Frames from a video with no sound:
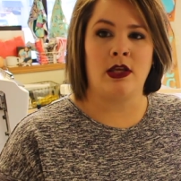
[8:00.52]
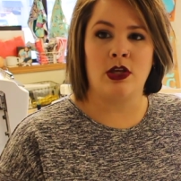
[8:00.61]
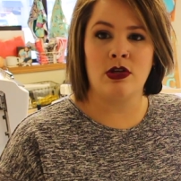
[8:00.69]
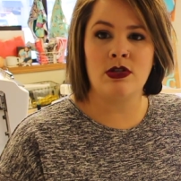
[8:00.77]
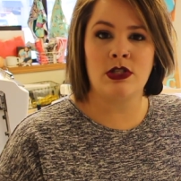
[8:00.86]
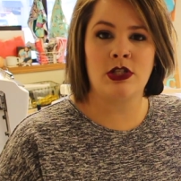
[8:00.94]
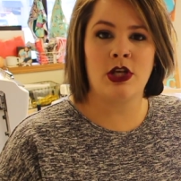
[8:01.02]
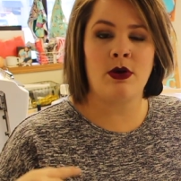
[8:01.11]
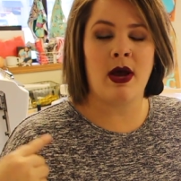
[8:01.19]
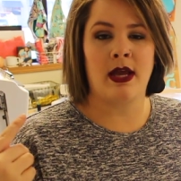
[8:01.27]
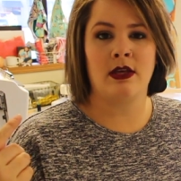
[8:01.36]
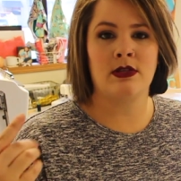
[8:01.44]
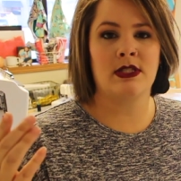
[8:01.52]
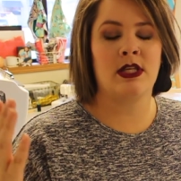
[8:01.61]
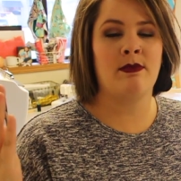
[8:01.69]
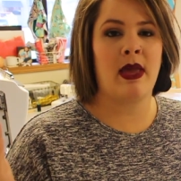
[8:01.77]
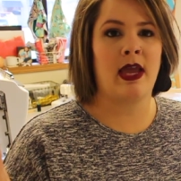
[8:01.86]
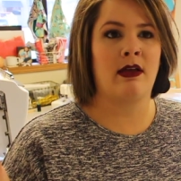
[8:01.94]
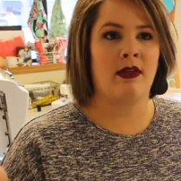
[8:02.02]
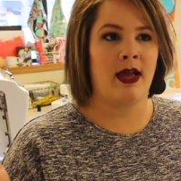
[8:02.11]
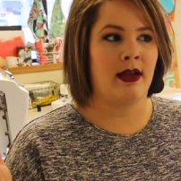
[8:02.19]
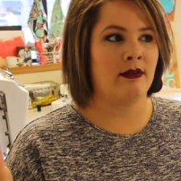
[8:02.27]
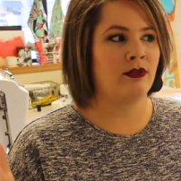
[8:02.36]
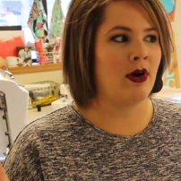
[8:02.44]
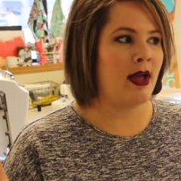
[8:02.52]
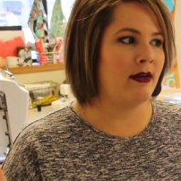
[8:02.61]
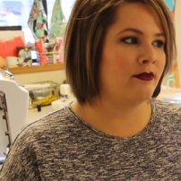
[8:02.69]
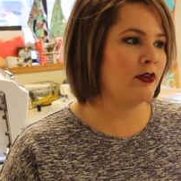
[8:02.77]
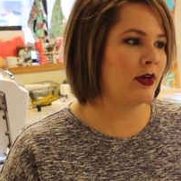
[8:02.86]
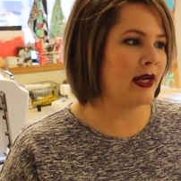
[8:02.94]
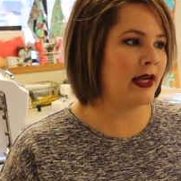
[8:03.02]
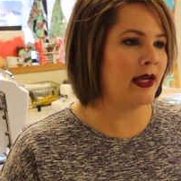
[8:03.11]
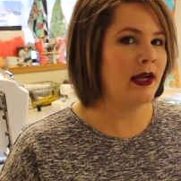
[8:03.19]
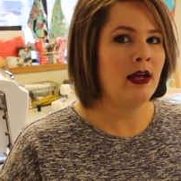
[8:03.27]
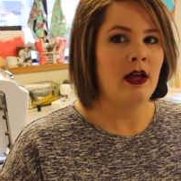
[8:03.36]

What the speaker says: used to make, like, for every